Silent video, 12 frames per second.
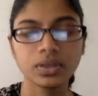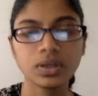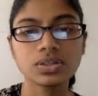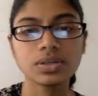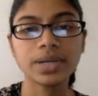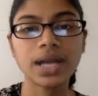
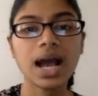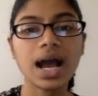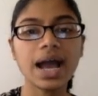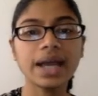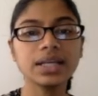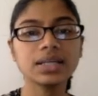So I'm going to
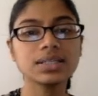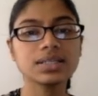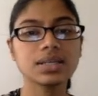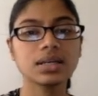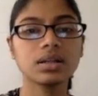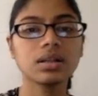hide
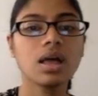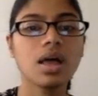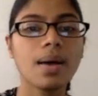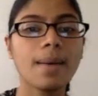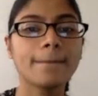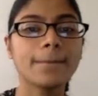until
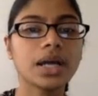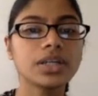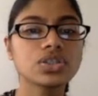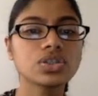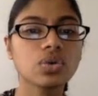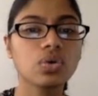my
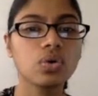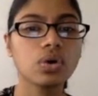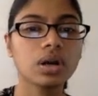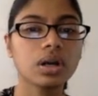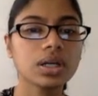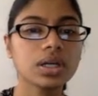
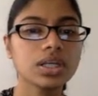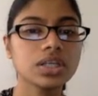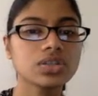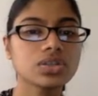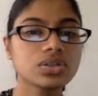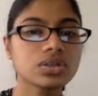score
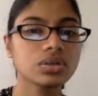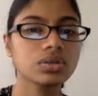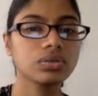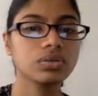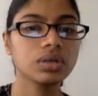is 2.